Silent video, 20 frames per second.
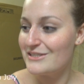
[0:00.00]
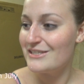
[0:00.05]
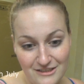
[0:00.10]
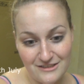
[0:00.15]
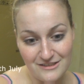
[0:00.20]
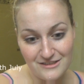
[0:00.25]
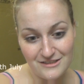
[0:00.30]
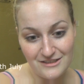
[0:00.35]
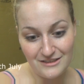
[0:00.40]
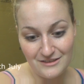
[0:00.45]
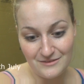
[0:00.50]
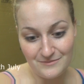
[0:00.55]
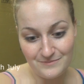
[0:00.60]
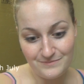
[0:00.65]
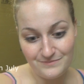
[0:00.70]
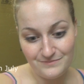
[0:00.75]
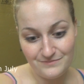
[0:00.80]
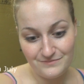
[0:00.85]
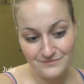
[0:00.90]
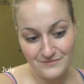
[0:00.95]
It's
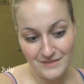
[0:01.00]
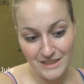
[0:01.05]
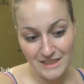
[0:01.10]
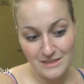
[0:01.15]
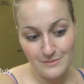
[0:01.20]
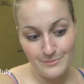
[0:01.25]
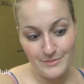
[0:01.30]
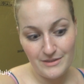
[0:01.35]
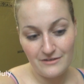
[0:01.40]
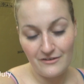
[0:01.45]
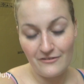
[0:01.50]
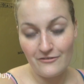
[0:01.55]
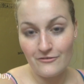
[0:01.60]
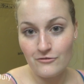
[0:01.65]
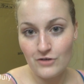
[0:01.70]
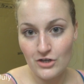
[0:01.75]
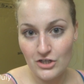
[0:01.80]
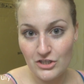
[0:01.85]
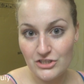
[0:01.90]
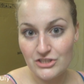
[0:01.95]
a bit of
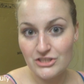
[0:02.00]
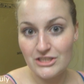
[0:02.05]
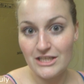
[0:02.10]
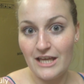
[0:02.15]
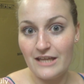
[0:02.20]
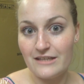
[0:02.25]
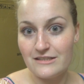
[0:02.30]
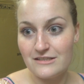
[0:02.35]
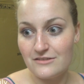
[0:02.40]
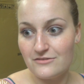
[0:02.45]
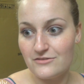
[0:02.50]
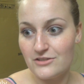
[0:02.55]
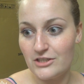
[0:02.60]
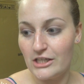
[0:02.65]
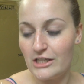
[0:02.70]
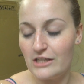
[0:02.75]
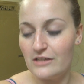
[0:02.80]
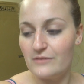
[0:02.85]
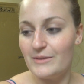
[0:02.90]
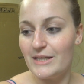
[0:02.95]
a rush to get stuff
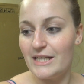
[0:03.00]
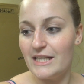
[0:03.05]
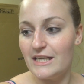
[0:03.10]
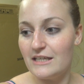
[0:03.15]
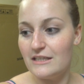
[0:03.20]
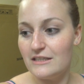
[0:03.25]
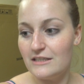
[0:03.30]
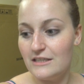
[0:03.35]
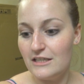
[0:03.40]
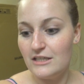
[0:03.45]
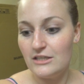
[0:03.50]
done at the minute,